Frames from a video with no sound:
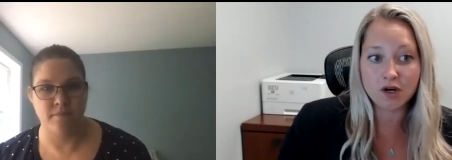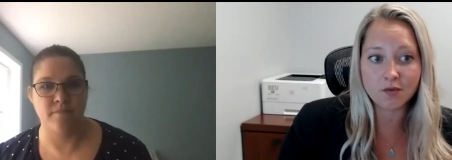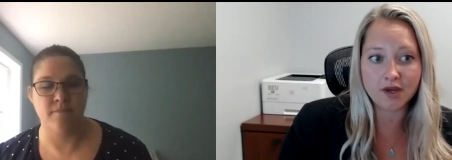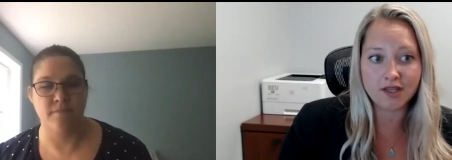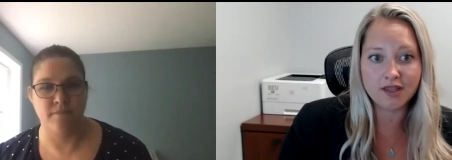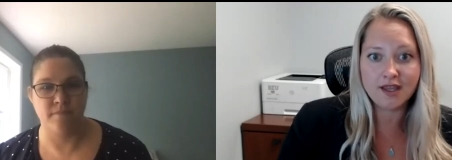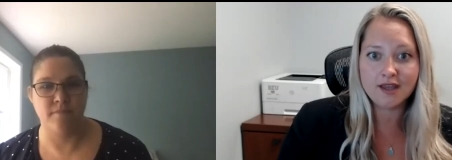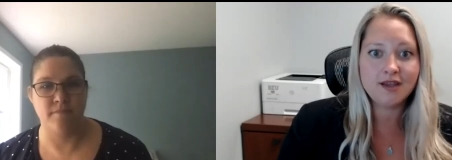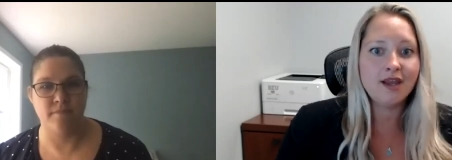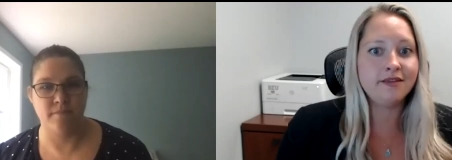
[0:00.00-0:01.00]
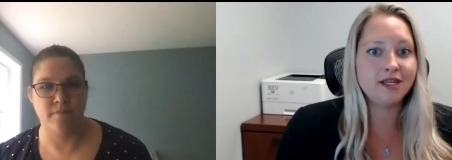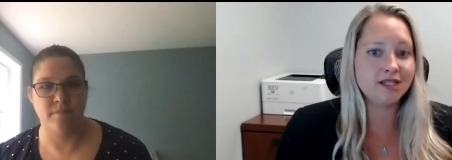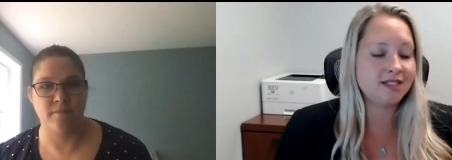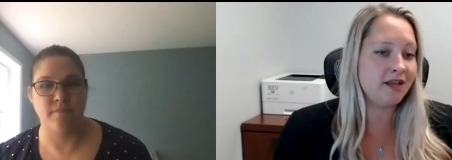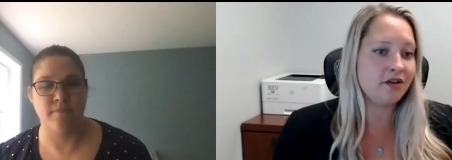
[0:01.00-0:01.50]
Speaker 1: we work with
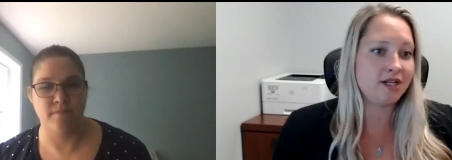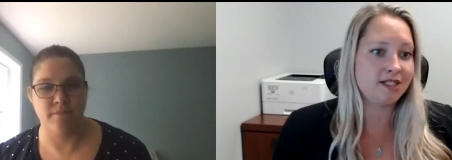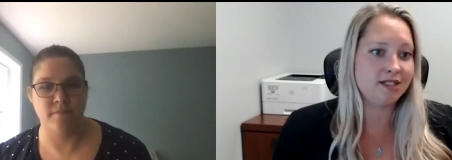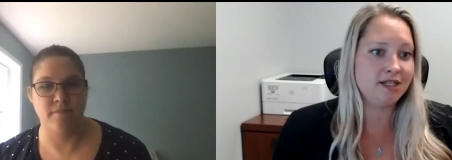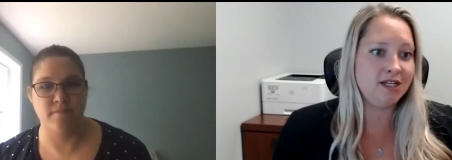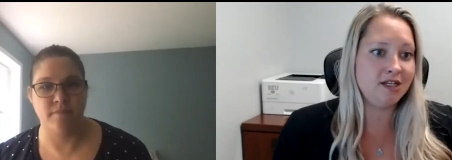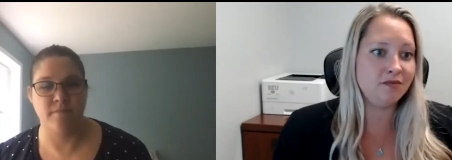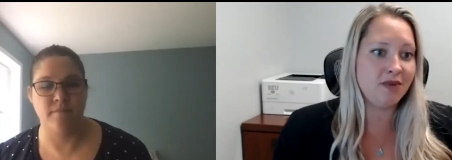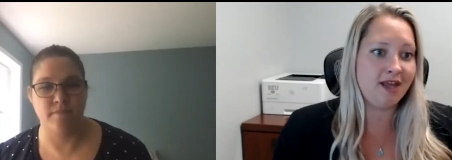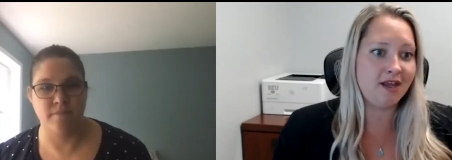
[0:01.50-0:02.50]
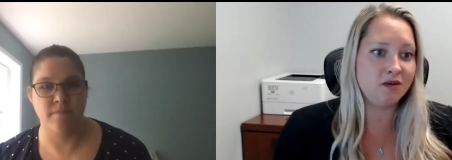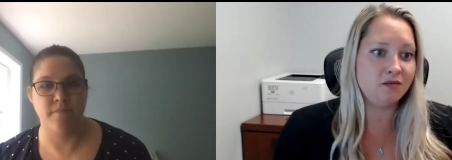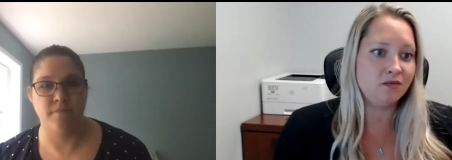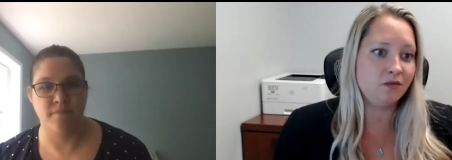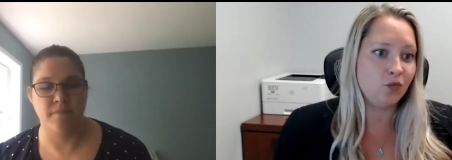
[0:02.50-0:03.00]
and then get together as a team
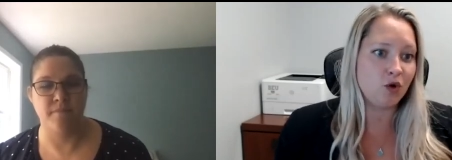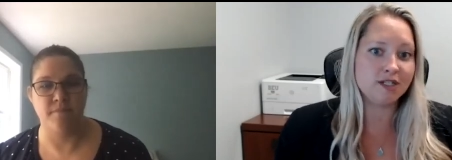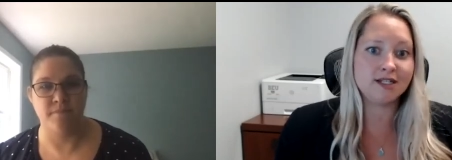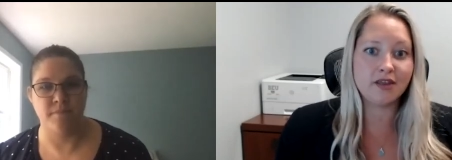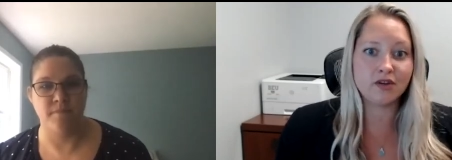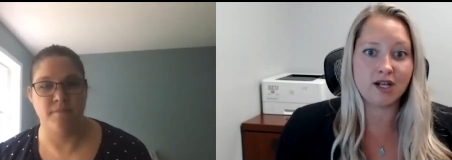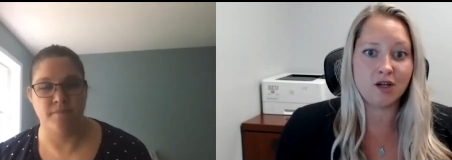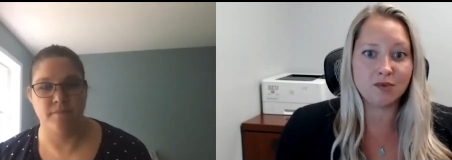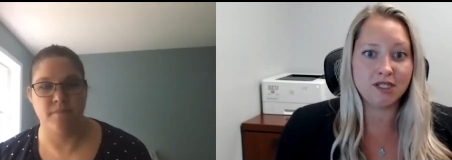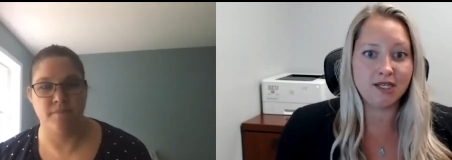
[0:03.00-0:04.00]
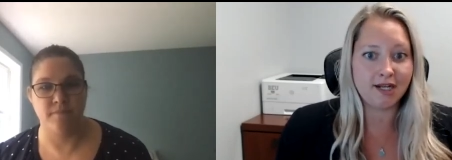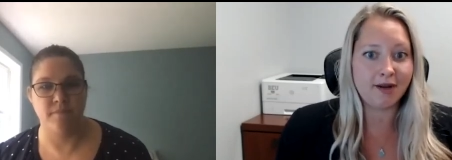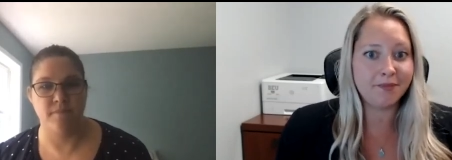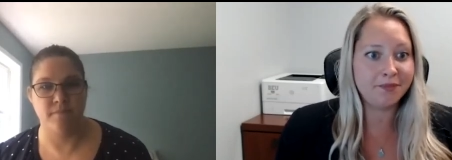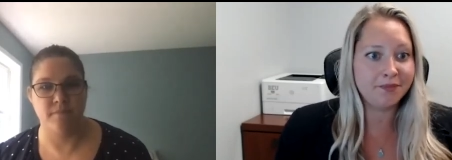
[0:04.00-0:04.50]
and work together to help
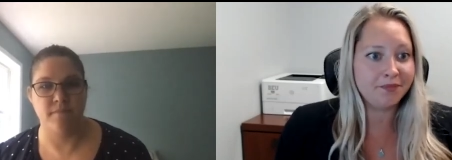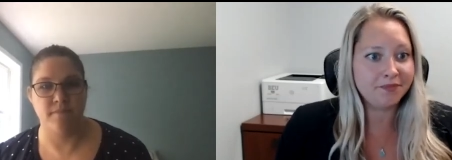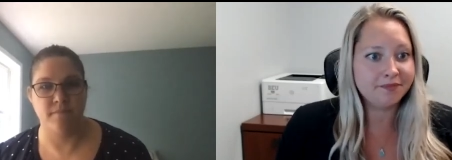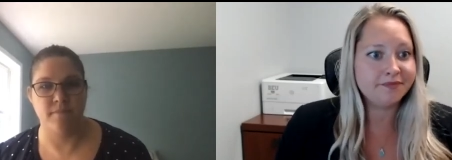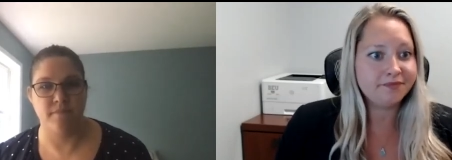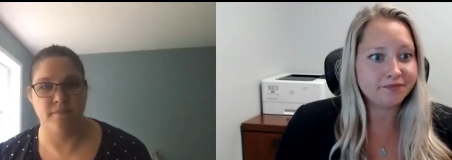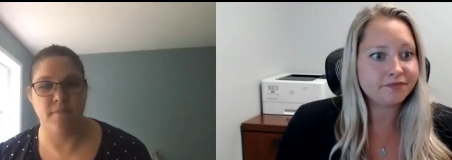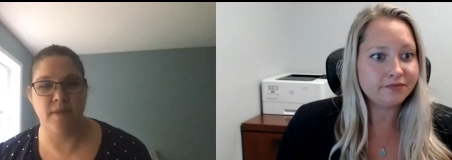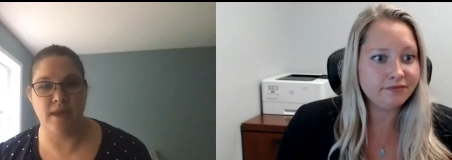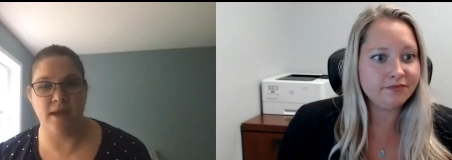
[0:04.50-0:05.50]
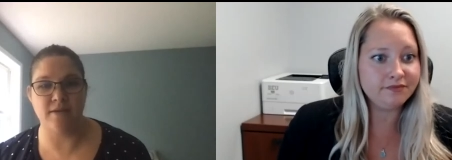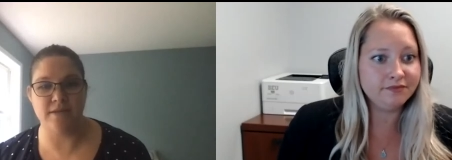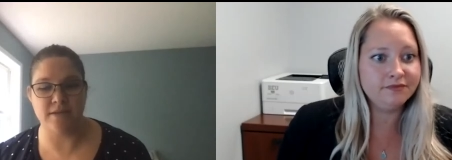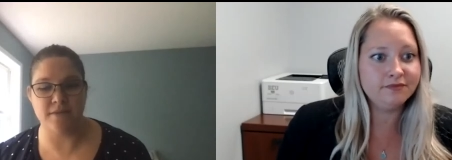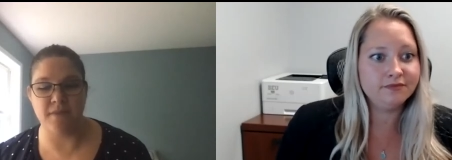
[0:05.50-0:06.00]
clean it up.
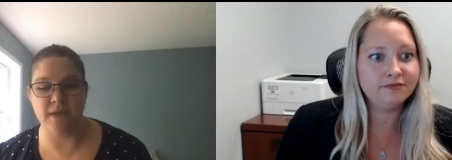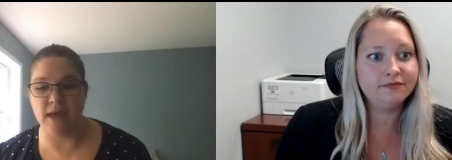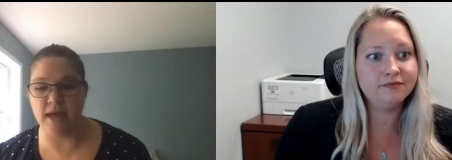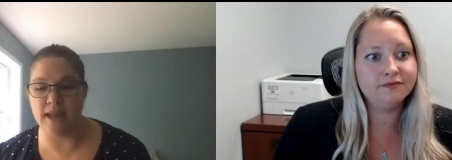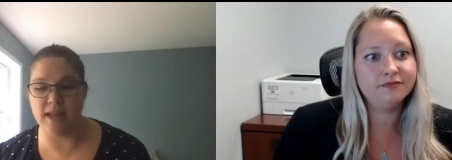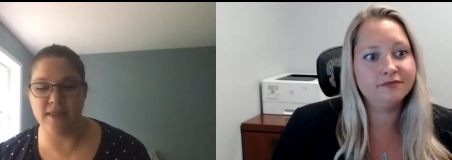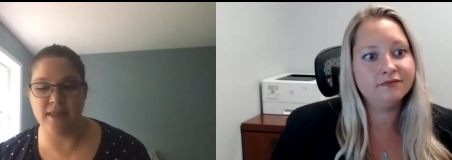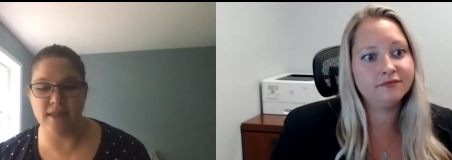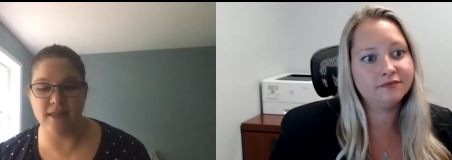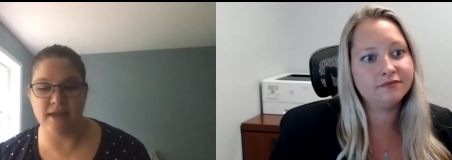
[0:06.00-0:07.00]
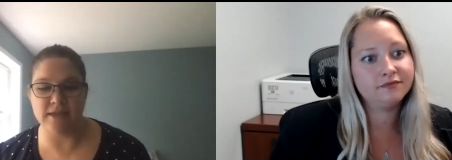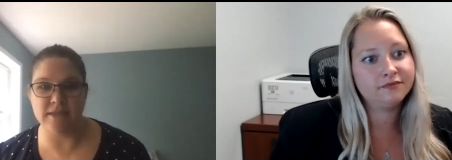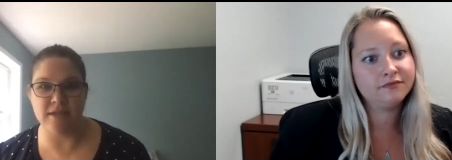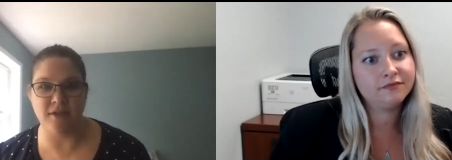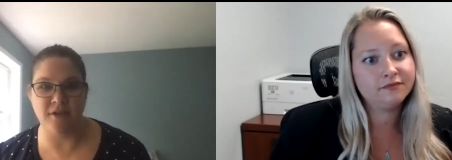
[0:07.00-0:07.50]
Speaker 2: Awesome. Yeah. And I think that that's
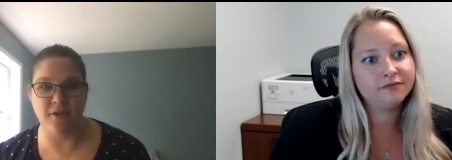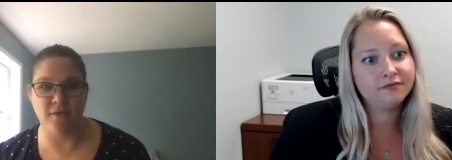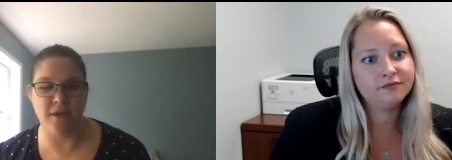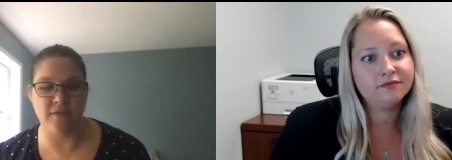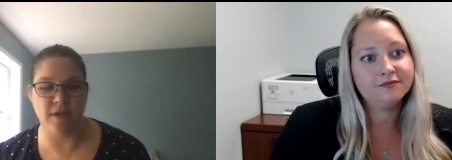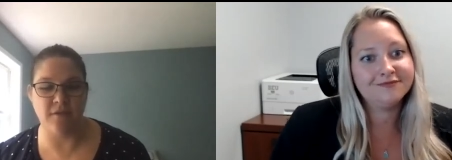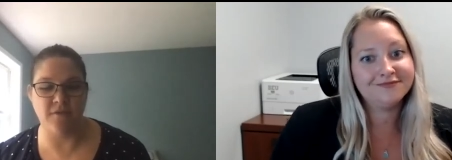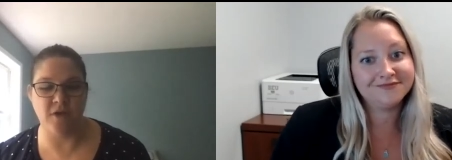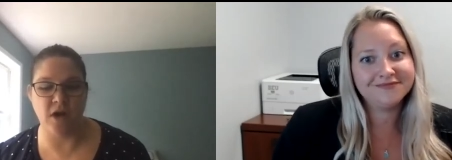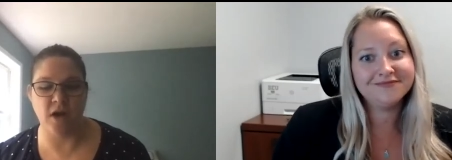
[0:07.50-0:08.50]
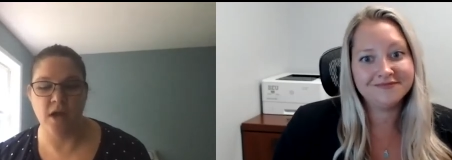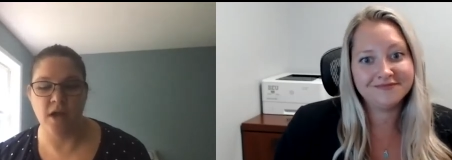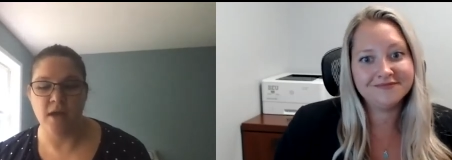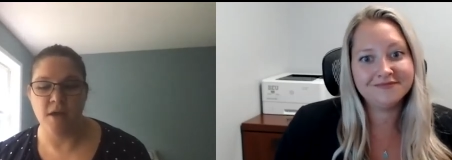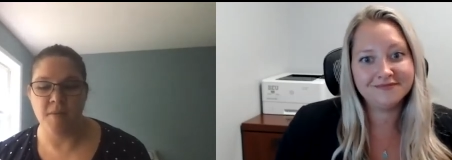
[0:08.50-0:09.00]
another great thing for
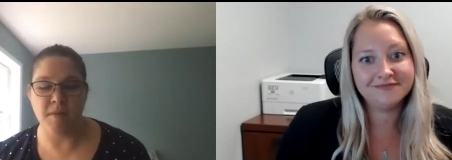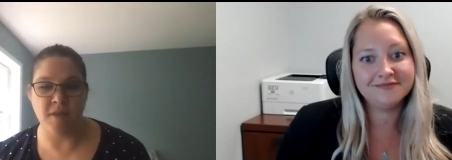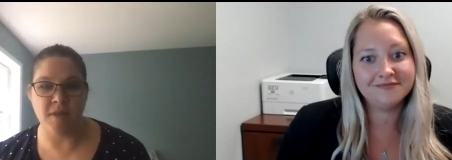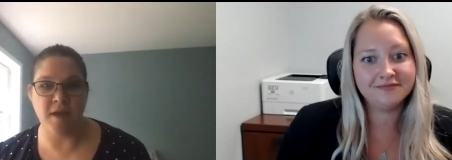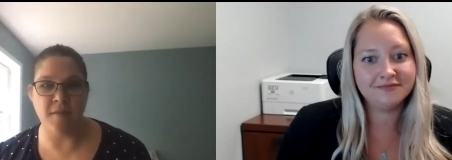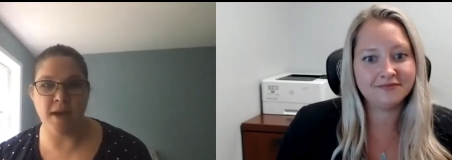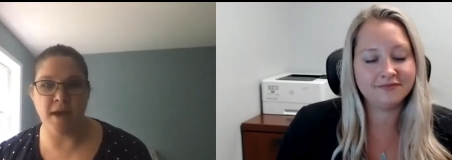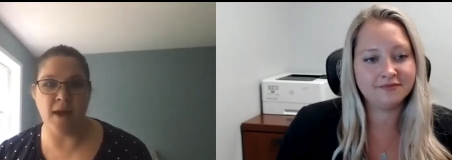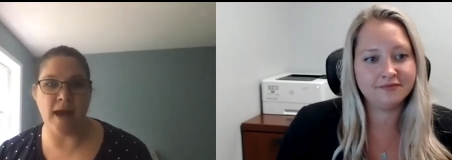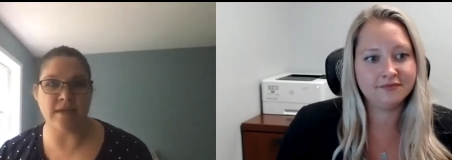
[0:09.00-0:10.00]
people to think about as